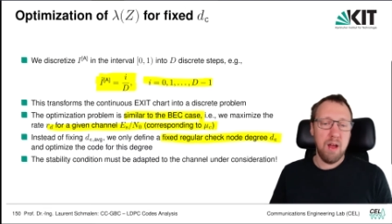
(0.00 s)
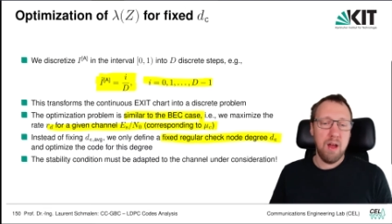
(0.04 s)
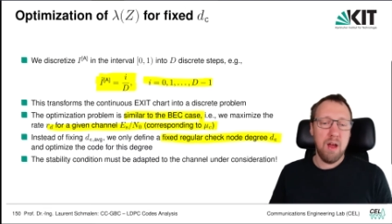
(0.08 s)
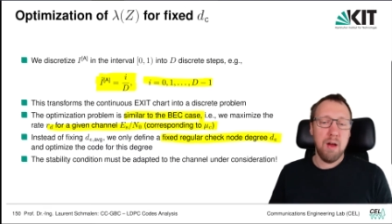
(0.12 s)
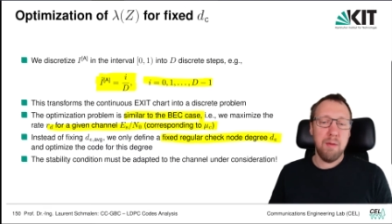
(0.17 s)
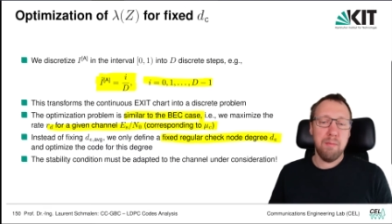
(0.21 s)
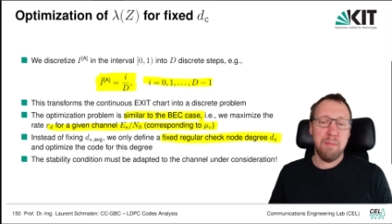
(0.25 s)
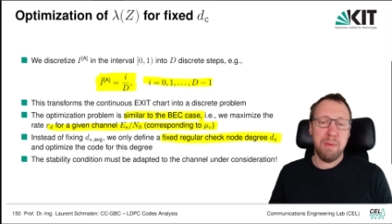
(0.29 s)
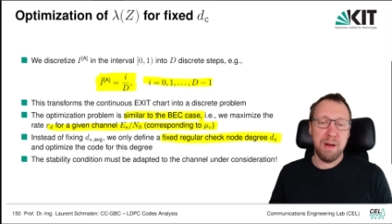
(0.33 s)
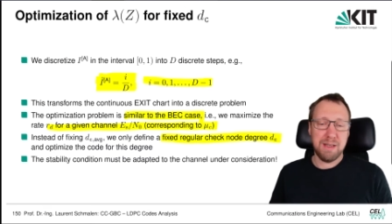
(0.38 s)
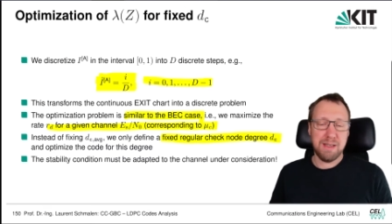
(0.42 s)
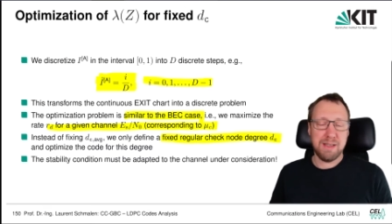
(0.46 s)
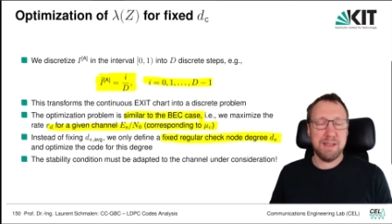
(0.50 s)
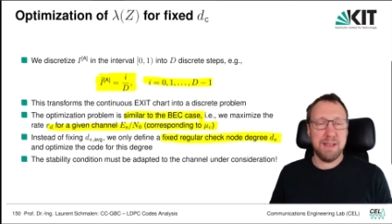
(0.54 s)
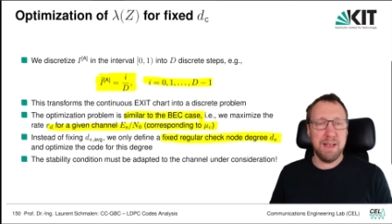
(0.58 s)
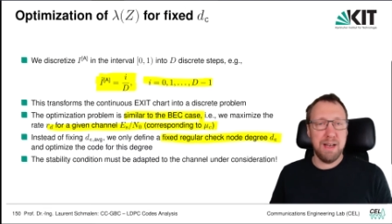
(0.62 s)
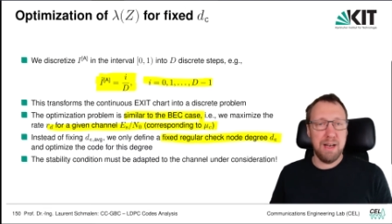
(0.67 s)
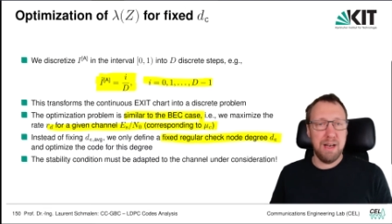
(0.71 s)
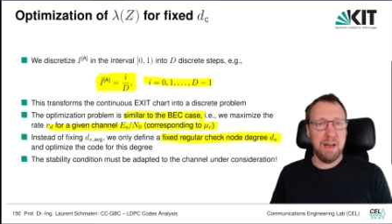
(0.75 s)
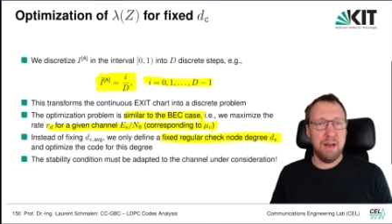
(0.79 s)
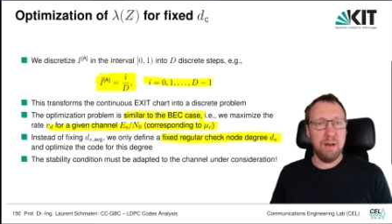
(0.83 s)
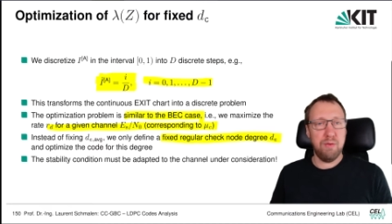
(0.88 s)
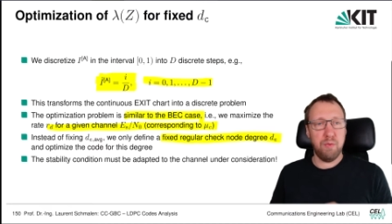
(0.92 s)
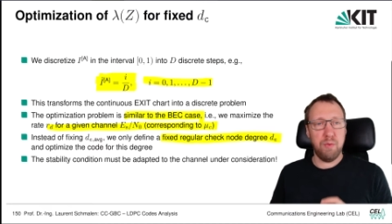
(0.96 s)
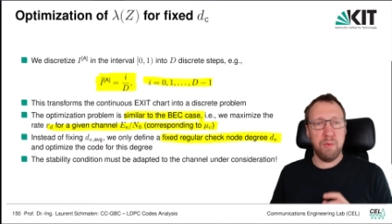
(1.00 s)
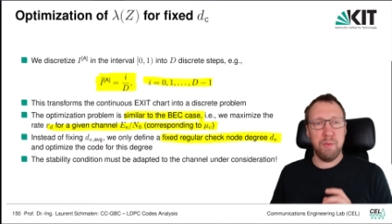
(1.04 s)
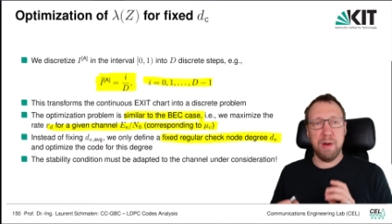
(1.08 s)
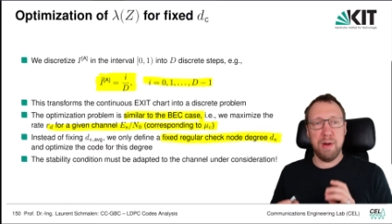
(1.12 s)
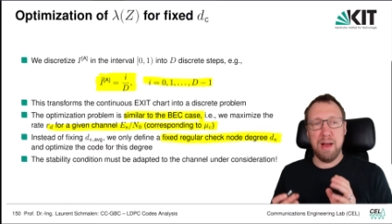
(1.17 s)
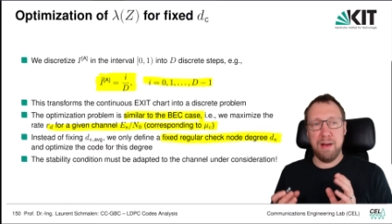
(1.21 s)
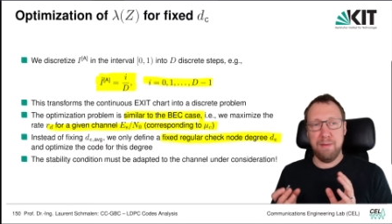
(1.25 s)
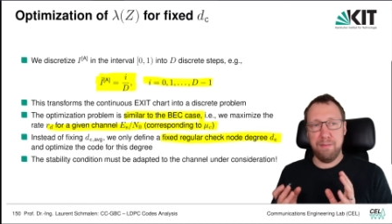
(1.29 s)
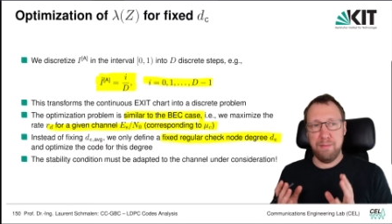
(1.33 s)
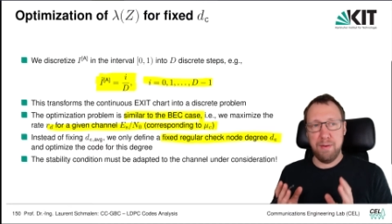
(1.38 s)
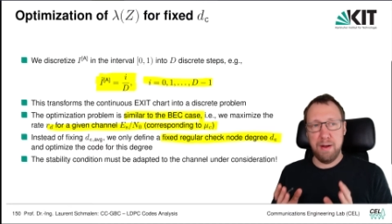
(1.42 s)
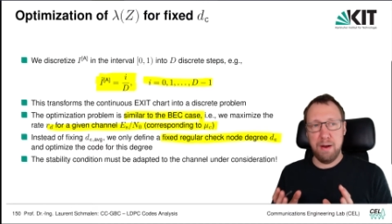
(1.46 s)
But still, we will
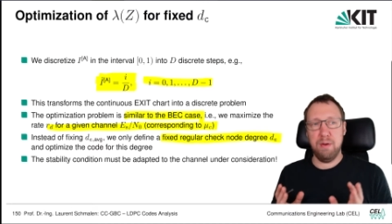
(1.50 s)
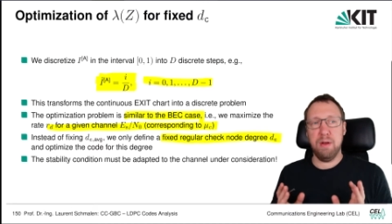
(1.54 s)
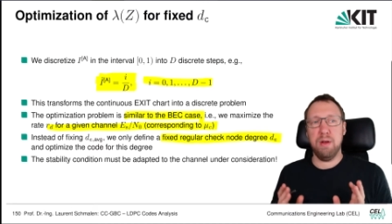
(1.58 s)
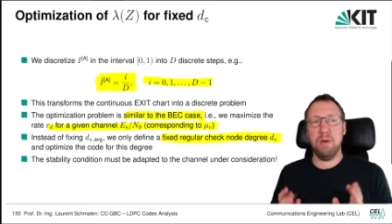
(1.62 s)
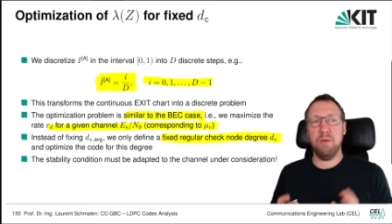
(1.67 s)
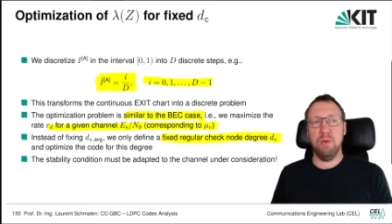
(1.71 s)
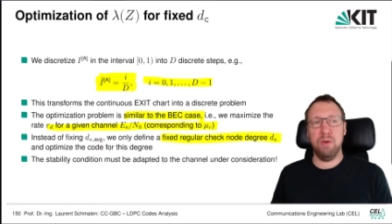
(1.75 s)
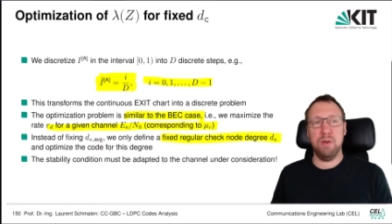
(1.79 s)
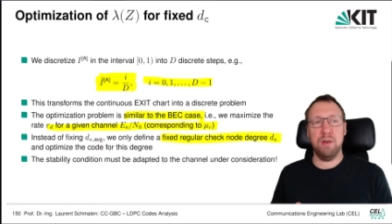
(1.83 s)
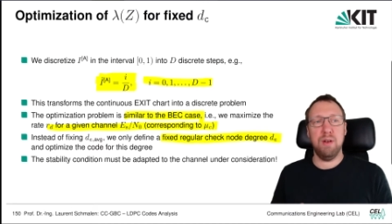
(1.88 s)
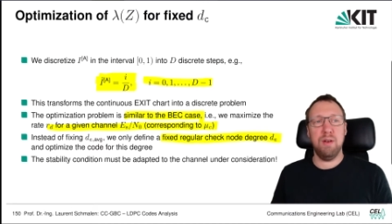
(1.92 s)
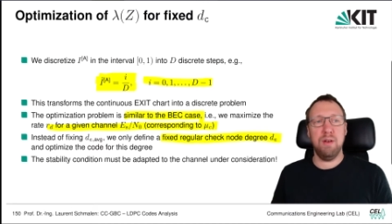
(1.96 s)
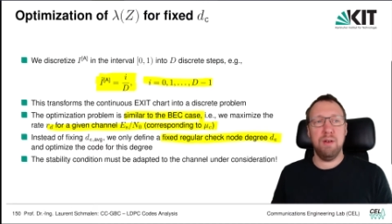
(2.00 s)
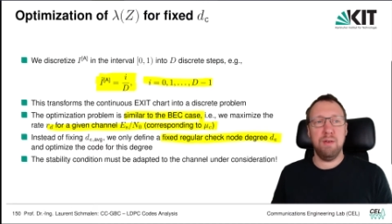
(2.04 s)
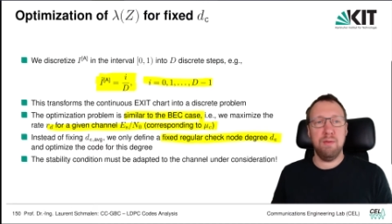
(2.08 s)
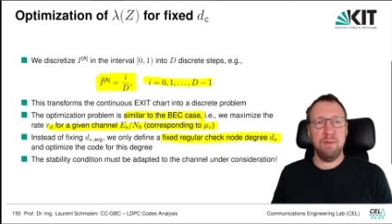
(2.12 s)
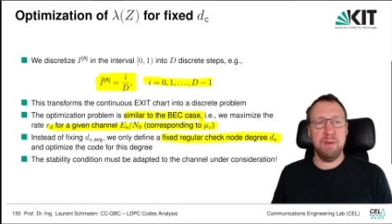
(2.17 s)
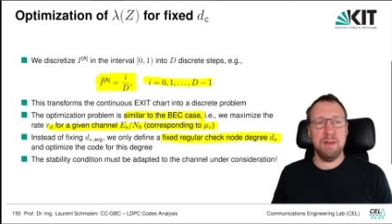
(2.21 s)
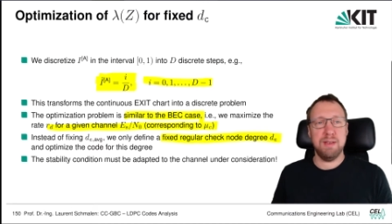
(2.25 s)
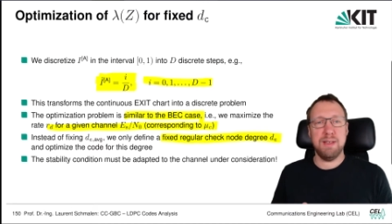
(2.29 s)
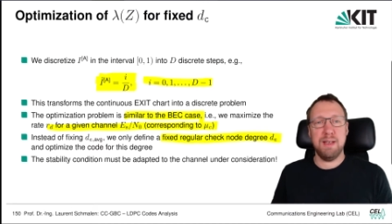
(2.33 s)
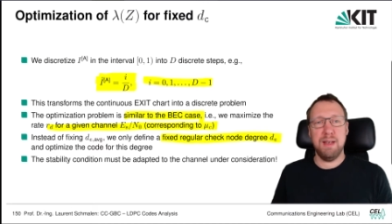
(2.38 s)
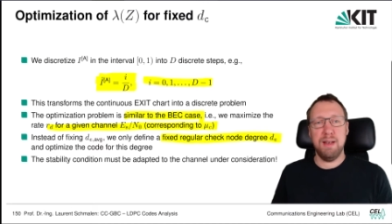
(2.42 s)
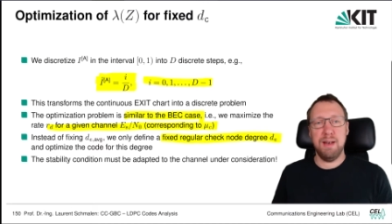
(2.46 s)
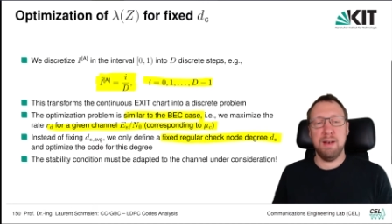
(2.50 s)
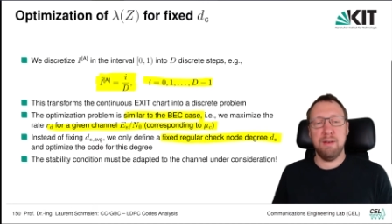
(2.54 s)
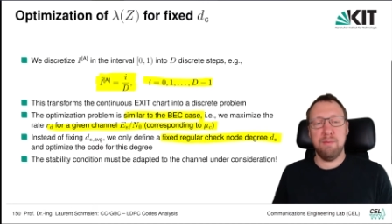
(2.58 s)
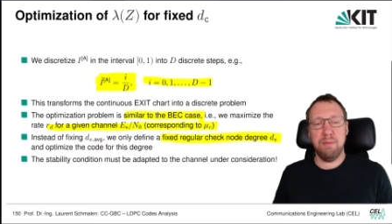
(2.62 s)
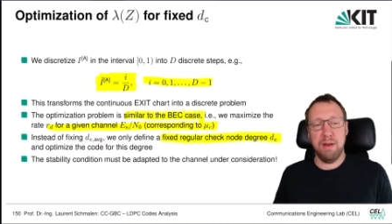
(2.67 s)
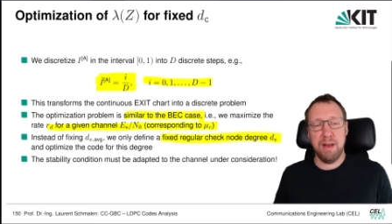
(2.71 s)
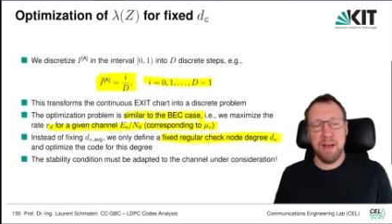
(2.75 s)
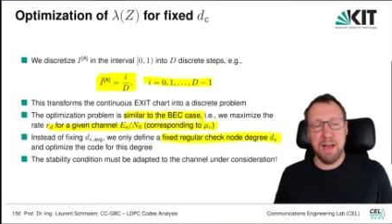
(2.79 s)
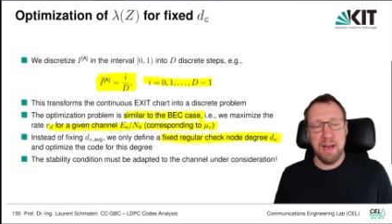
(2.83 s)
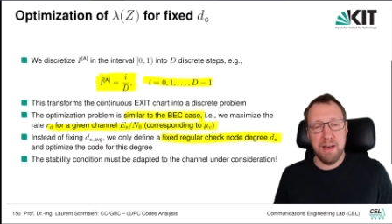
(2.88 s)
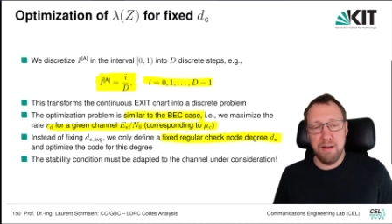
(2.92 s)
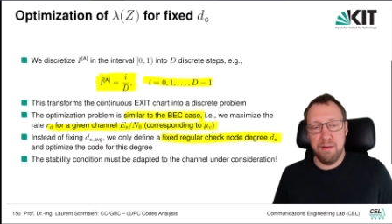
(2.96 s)
have very good, see that
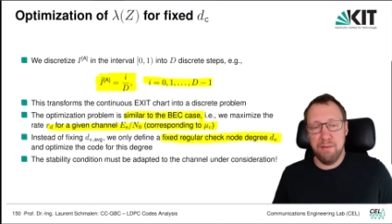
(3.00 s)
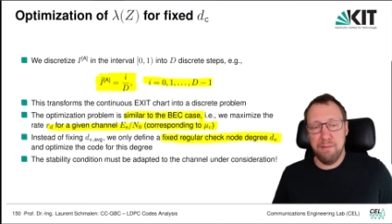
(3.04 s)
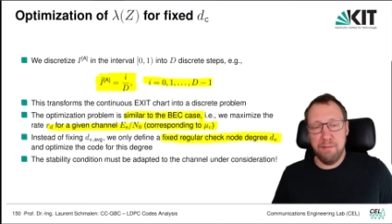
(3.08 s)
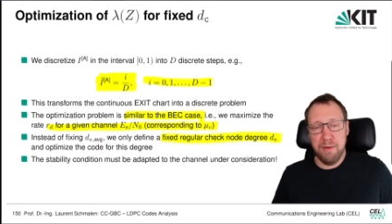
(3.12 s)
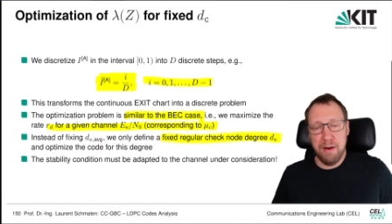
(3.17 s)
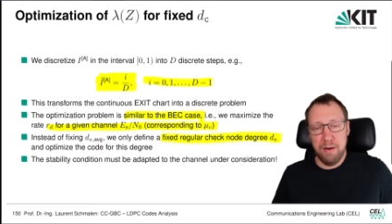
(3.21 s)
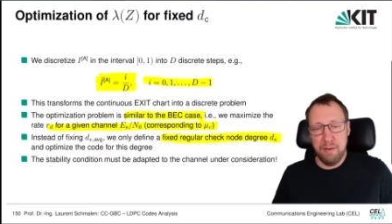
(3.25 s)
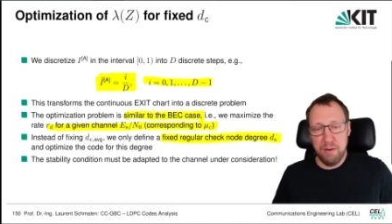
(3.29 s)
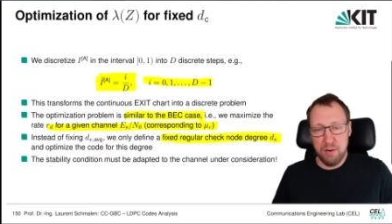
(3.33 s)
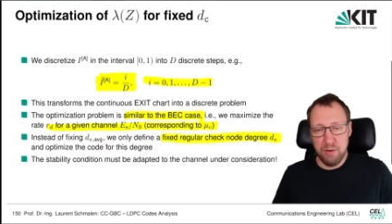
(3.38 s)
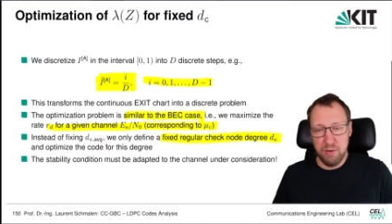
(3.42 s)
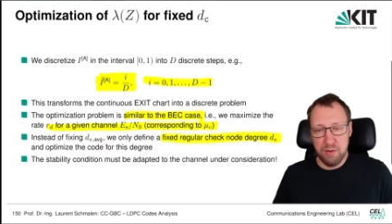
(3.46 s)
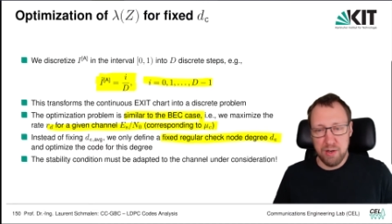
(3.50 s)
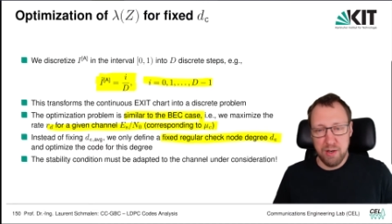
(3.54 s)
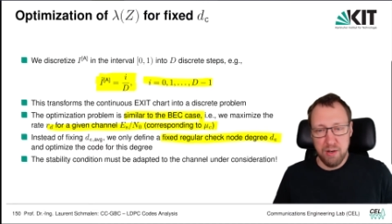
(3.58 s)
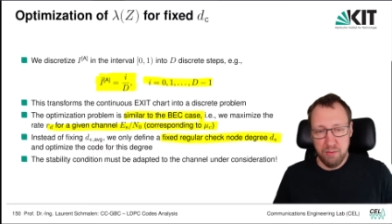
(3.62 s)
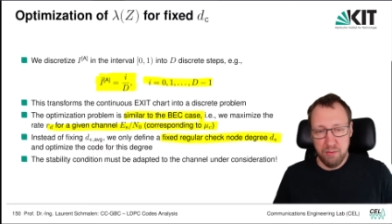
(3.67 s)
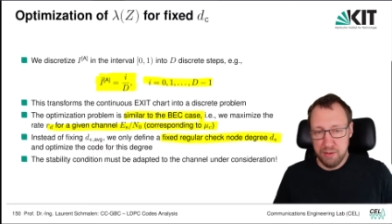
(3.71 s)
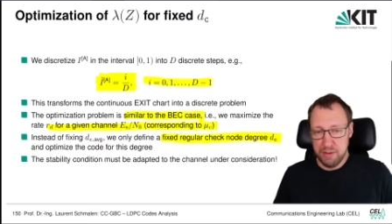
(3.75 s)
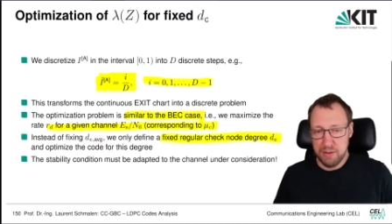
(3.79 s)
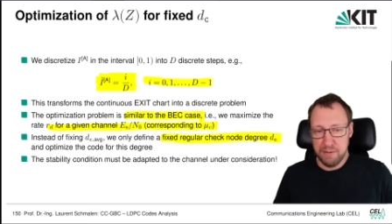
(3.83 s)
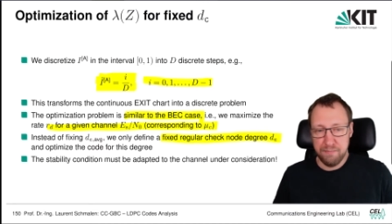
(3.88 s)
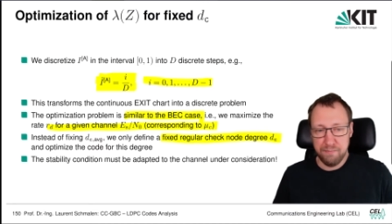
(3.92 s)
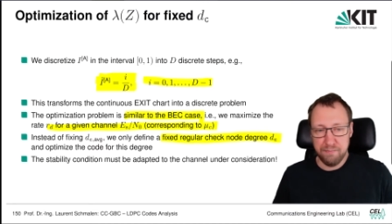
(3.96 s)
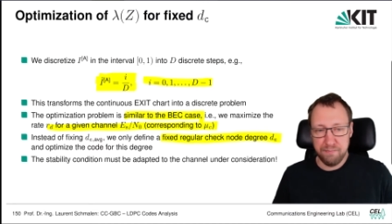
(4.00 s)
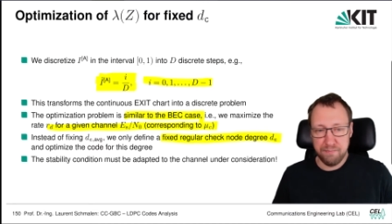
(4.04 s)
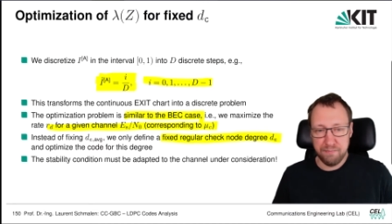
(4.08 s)
we get very good codes.